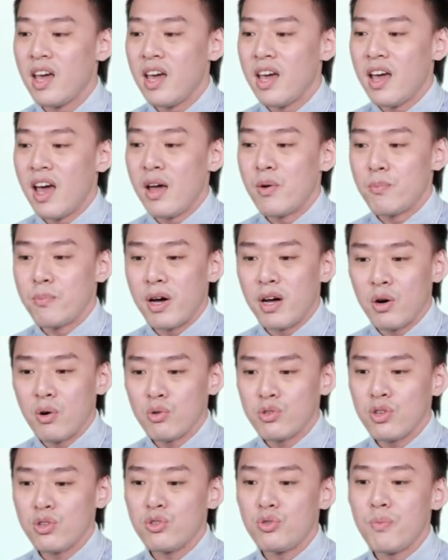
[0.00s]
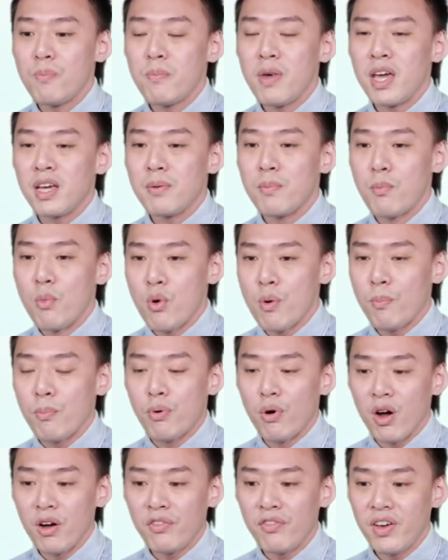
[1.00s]
but also to make more
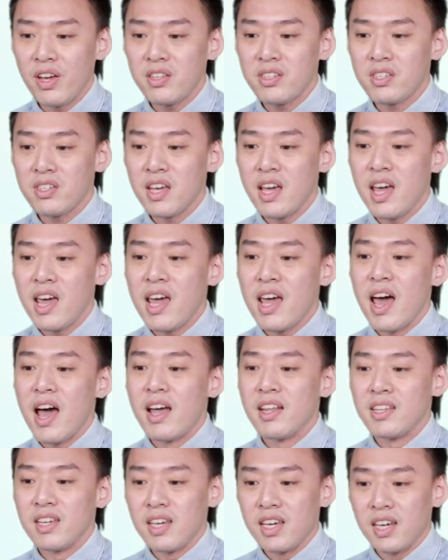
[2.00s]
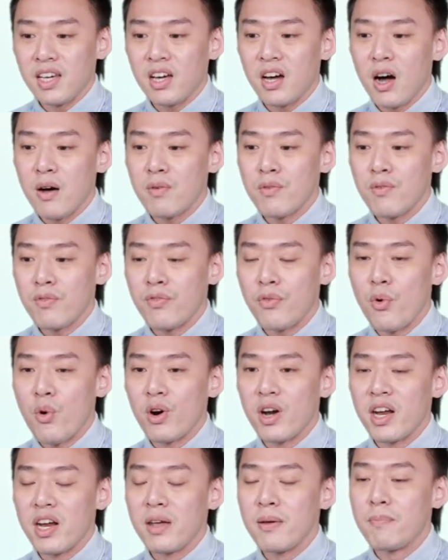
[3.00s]
profits and income for
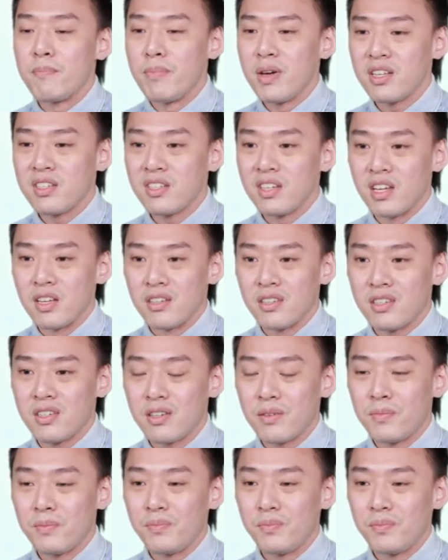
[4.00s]
a business.